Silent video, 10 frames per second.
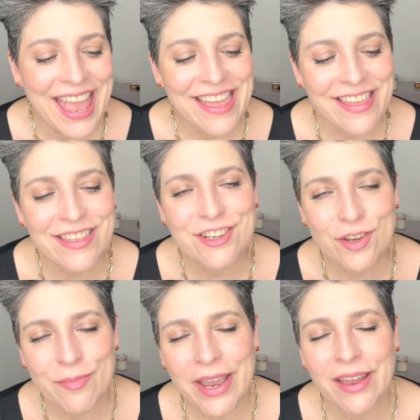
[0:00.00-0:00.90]
And then there's
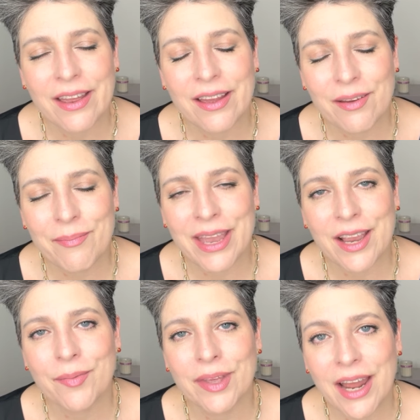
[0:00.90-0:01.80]
some uh,
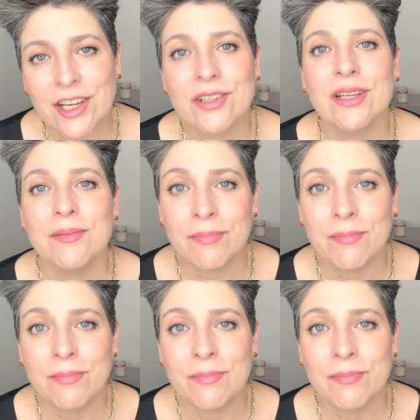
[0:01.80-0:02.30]
makeup that actually